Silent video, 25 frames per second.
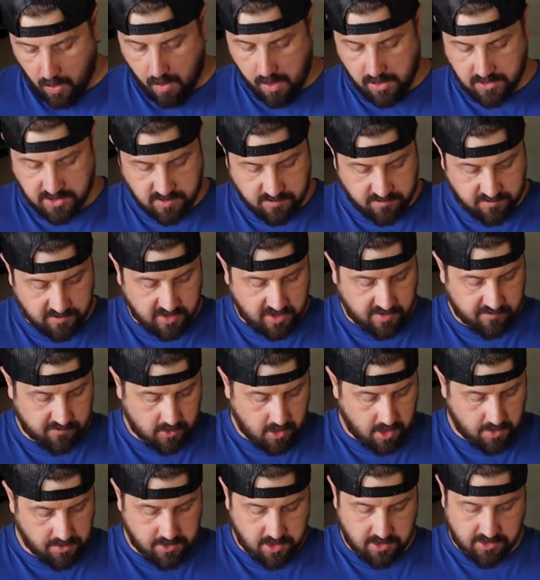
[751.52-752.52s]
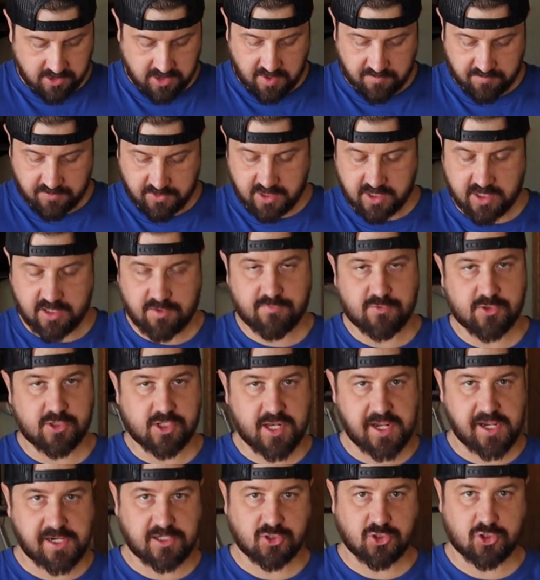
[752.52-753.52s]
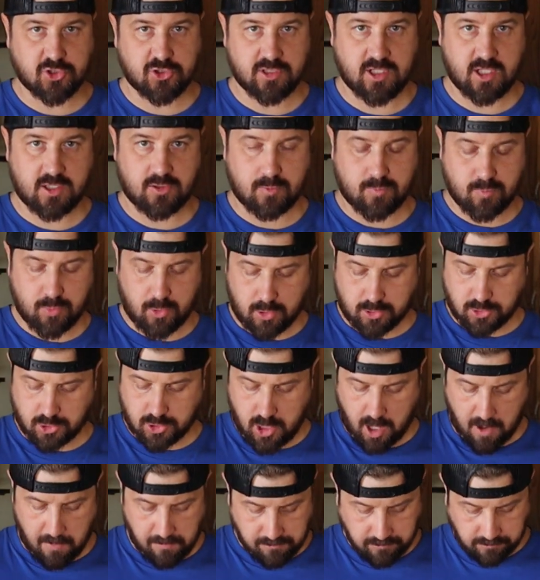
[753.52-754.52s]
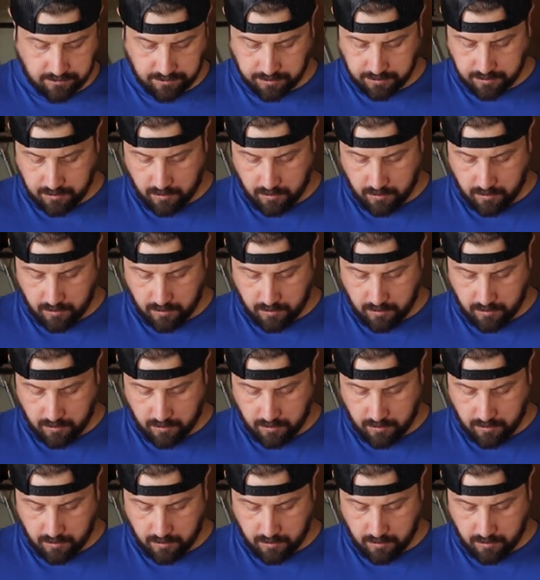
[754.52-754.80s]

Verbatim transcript: Awesome flavor on there. Definitely a different texture than the pork chop.